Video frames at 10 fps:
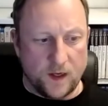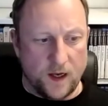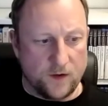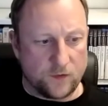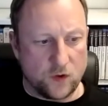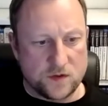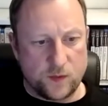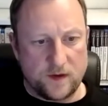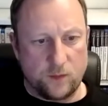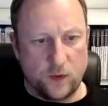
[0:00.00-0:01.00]
And of course,
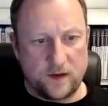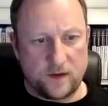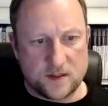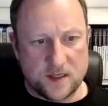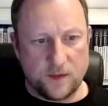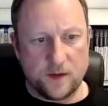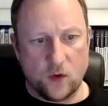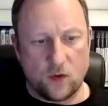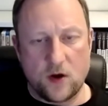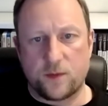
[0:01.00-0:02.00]
with, with some of the
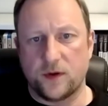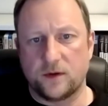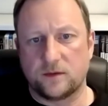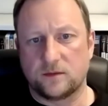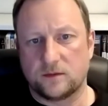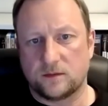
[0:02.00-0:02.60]
more open